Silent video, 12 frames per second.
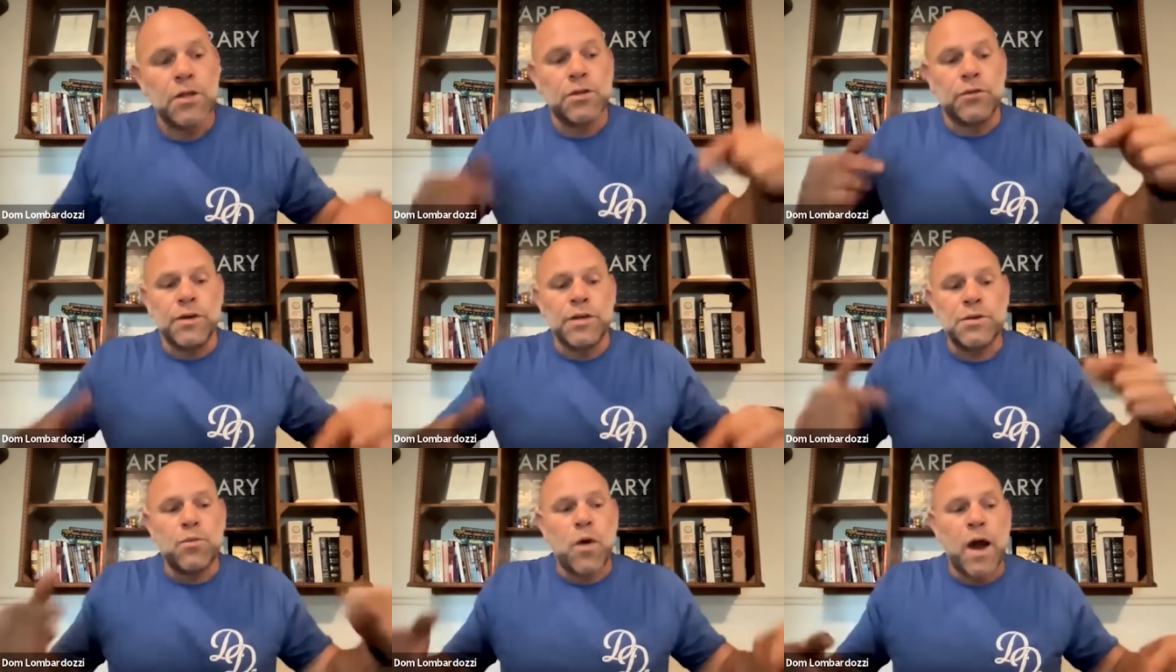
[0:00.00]
The
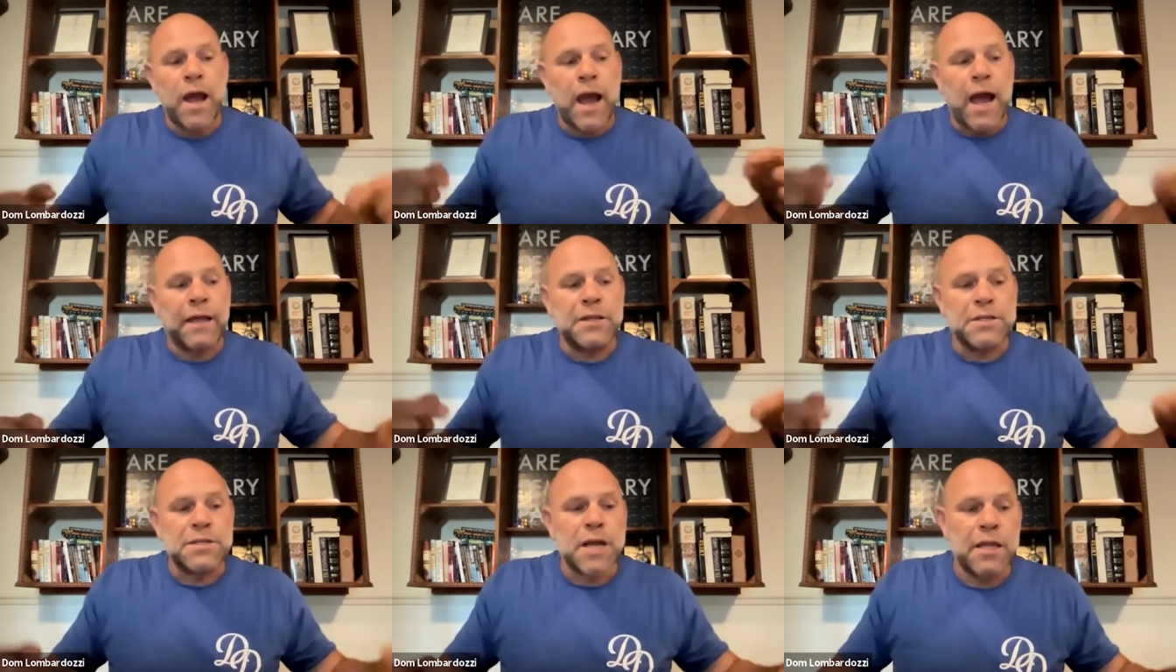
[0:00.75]
reason why I
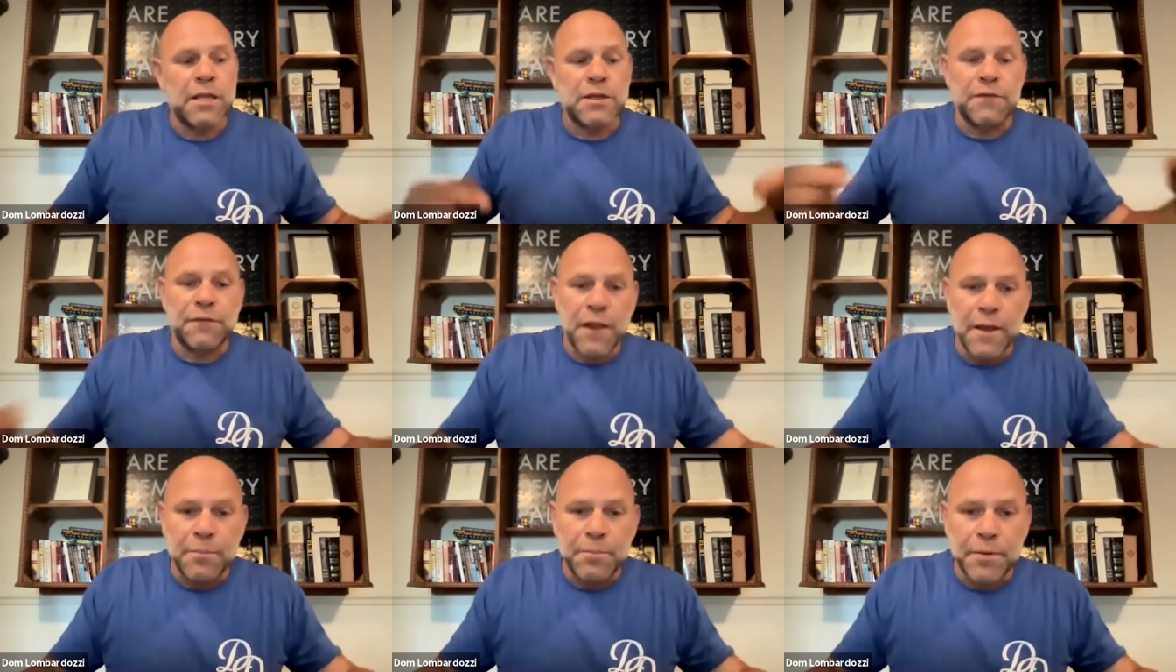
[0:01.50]
decided to
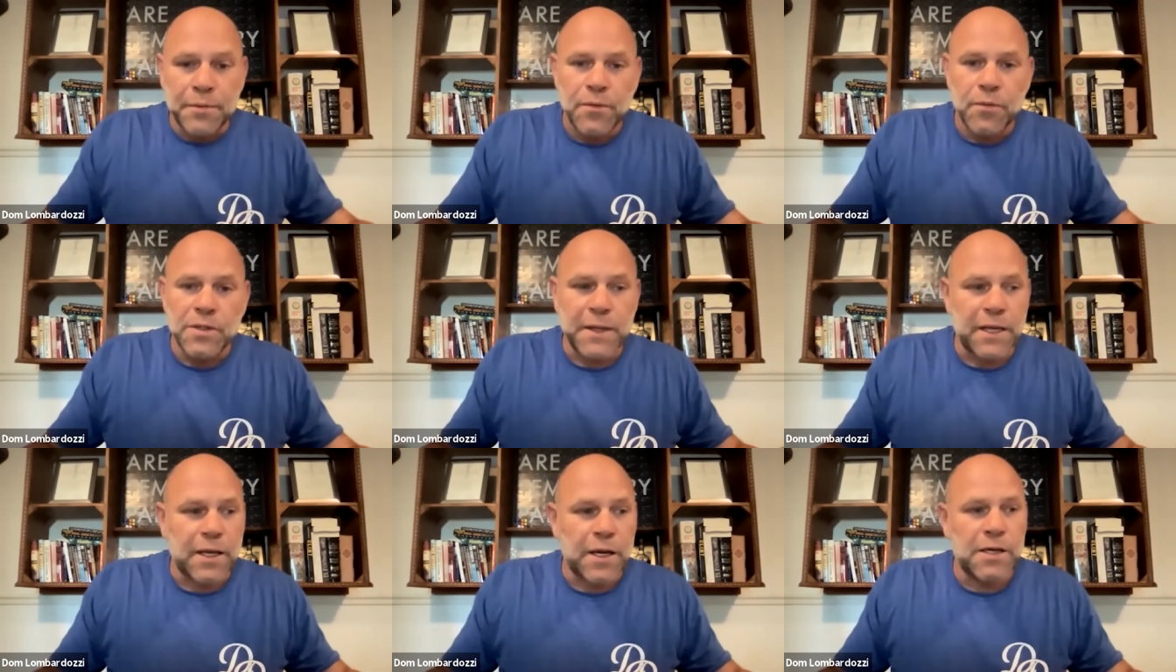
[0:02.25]
flip was
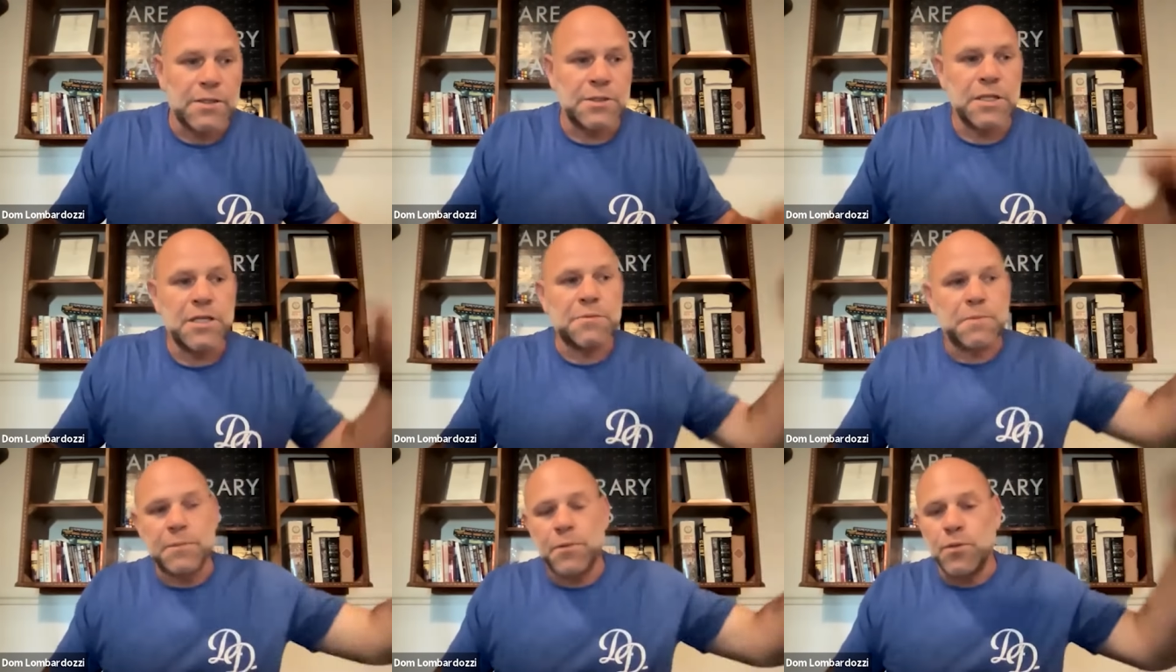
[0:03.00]
because these
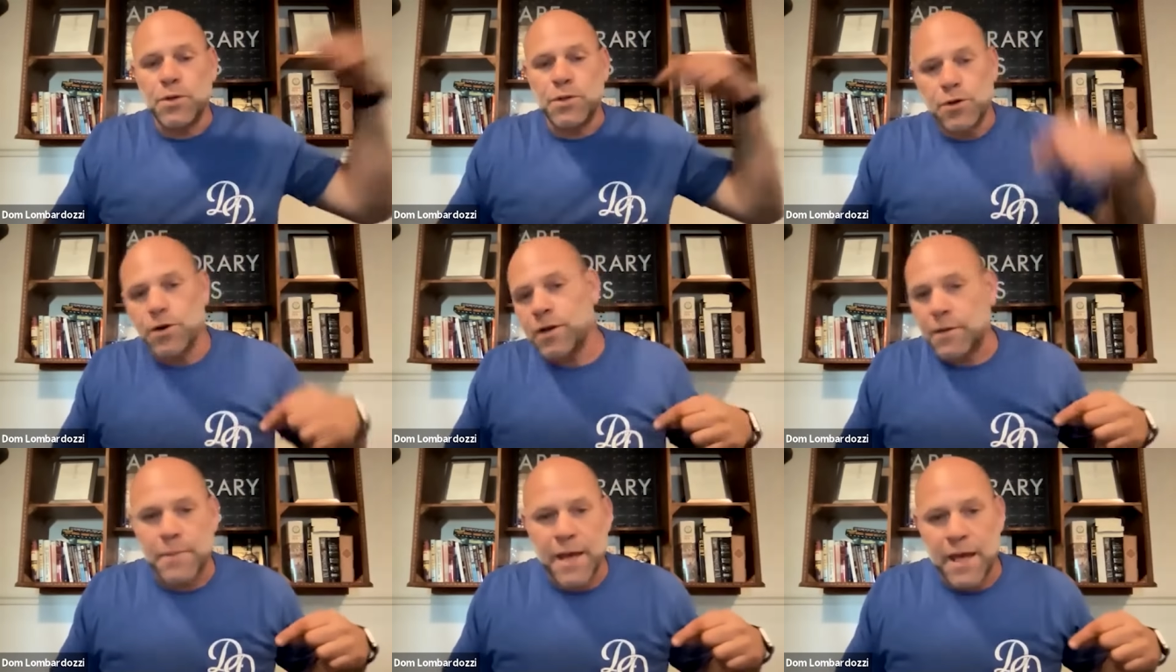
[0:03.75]
people were
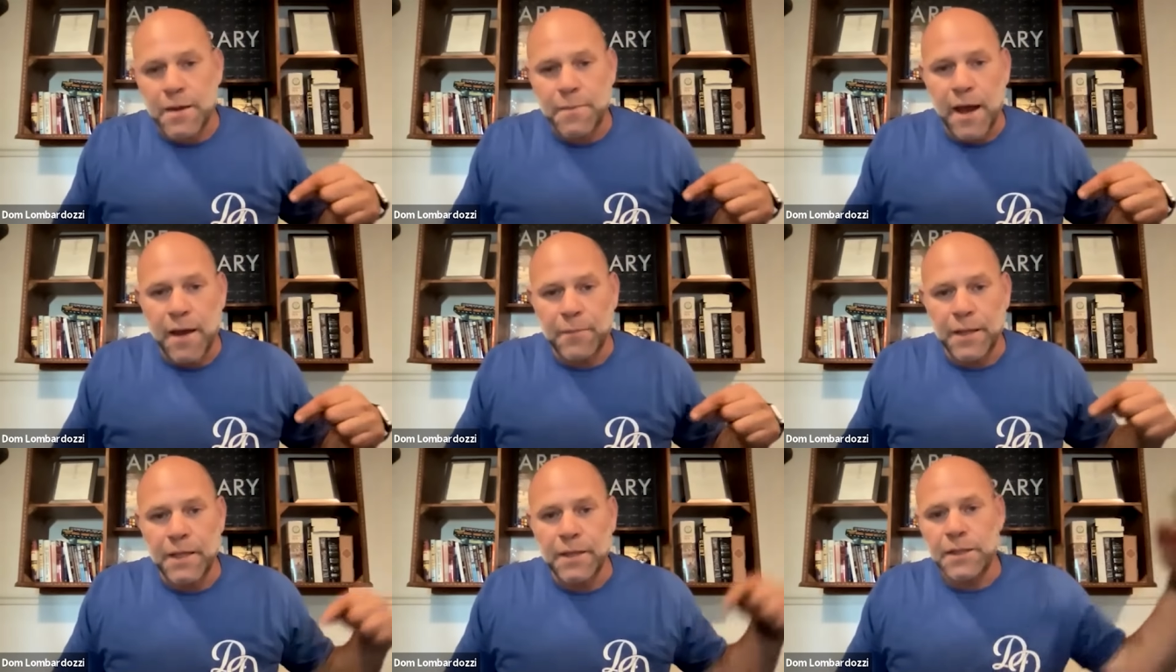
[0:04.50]
talking bad about
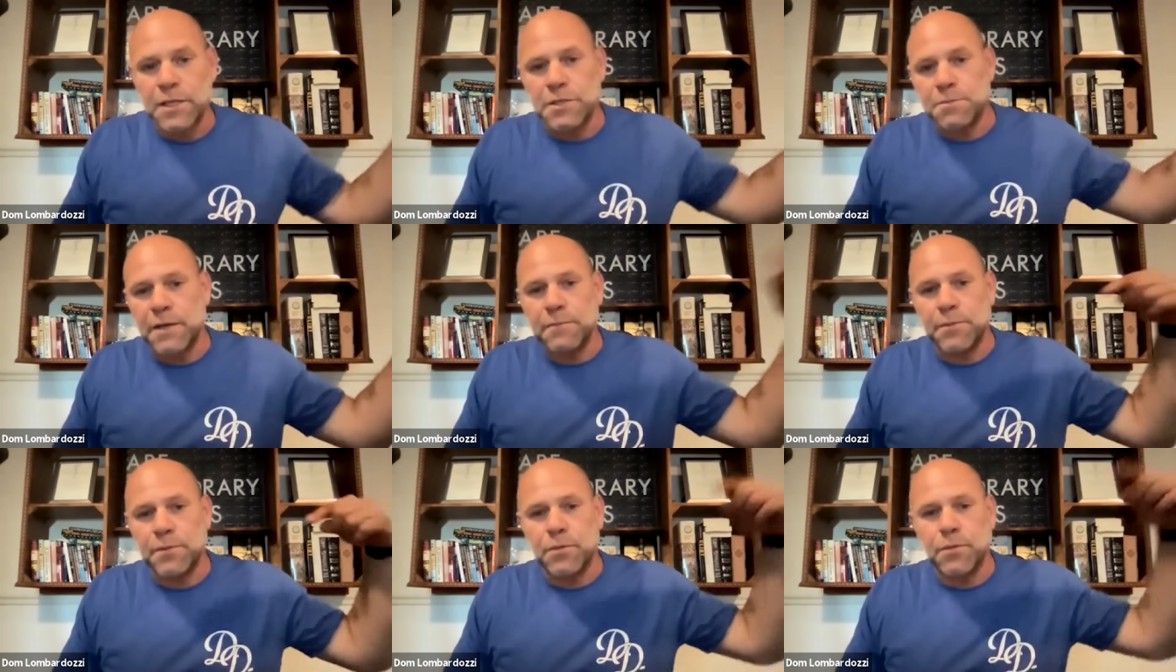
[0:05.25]
me. These
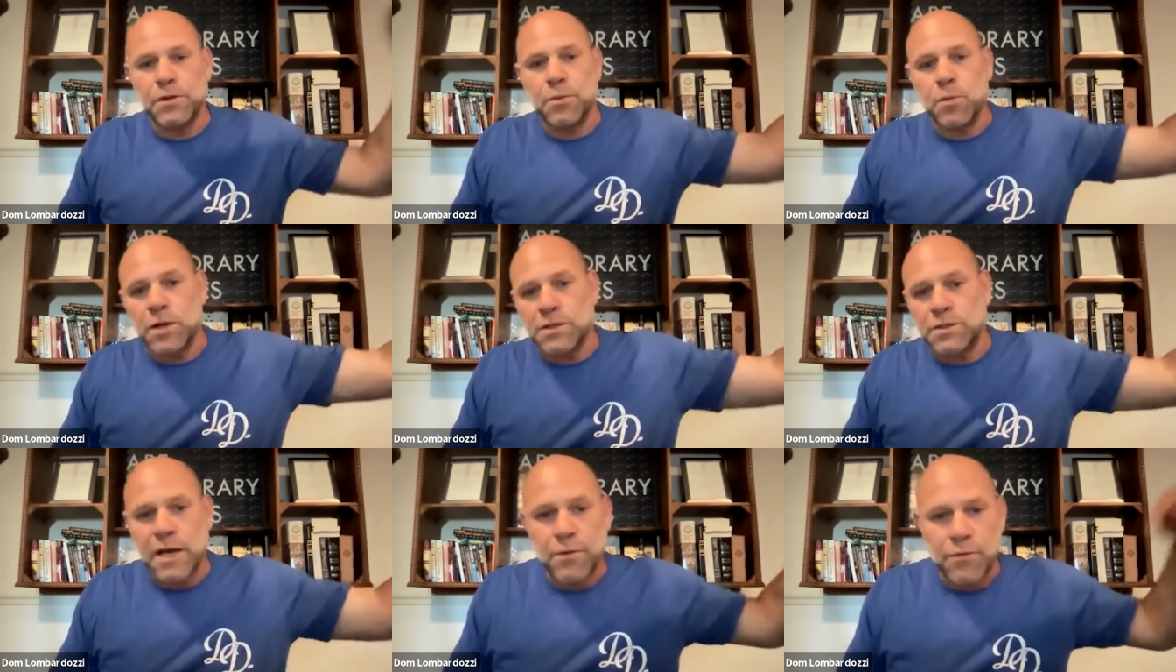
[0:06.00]
people were the
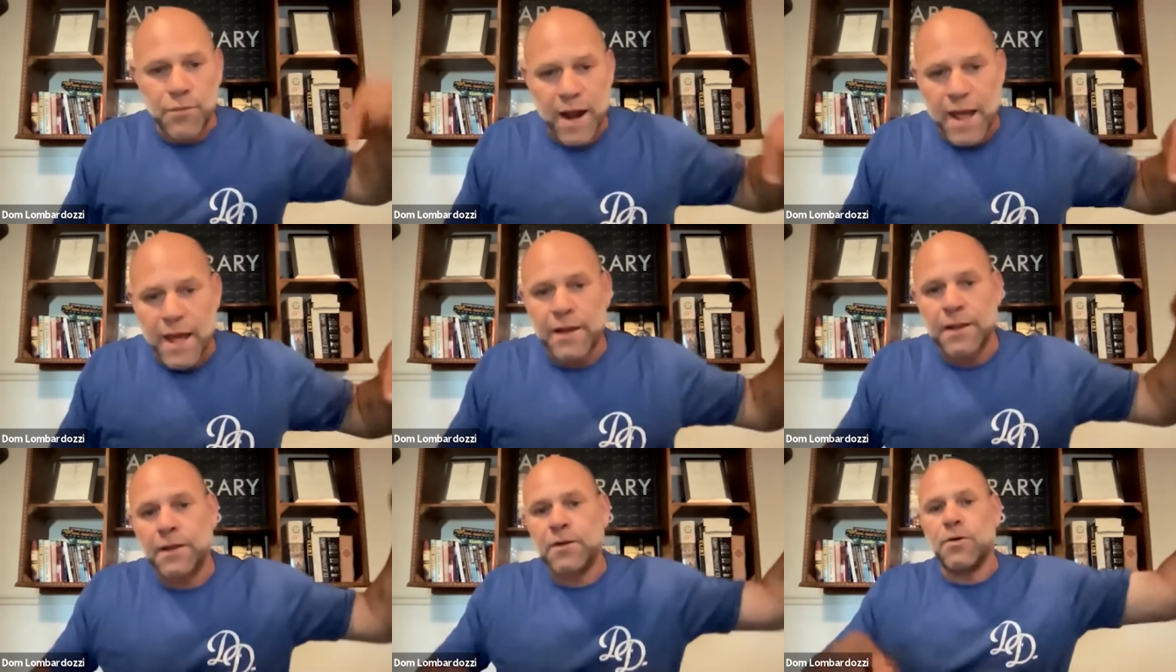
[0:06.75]
ones that were
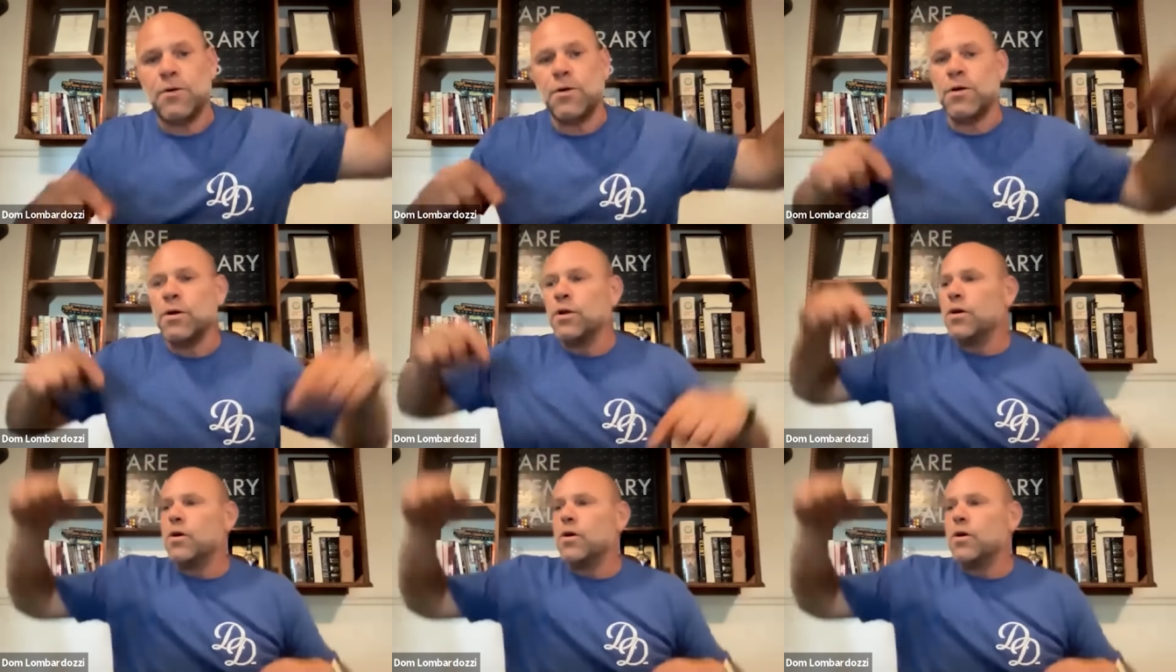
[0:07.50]
ratting or